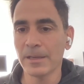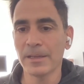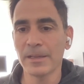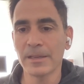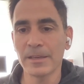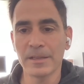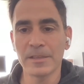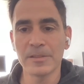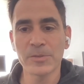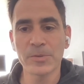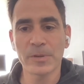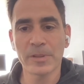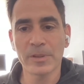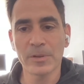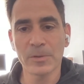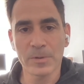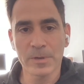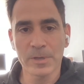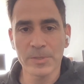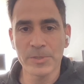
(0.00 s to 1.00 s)
it and sort of
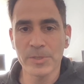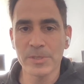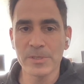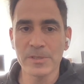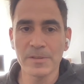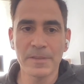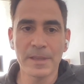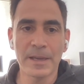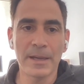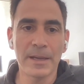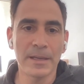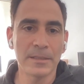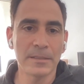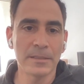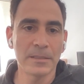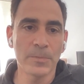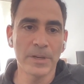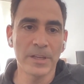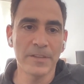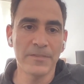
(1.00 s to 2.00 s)
the origins of that
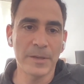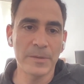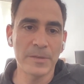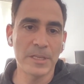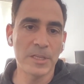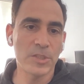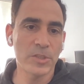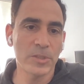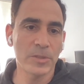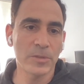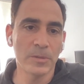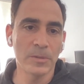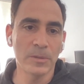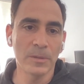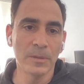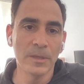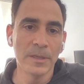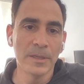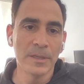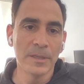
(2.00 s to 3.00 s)
pretty
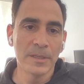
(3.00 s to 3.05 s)
foundational